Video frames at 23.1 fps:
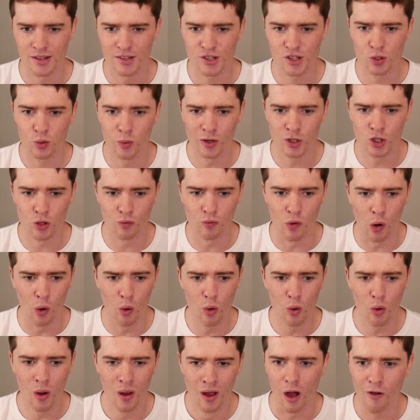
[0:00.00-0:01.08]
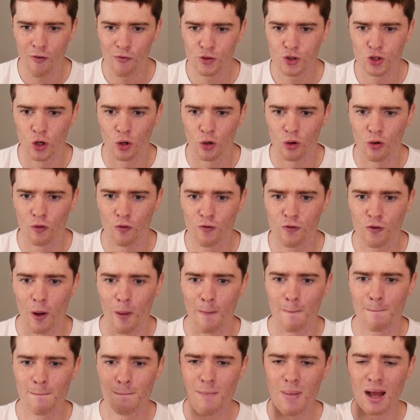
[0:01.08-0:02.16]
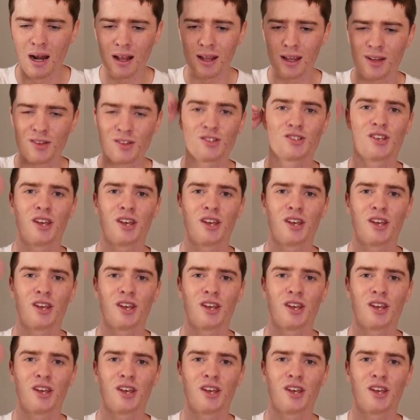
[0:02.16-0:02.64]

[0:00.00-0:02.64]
Let's switcheroo off to Vermilion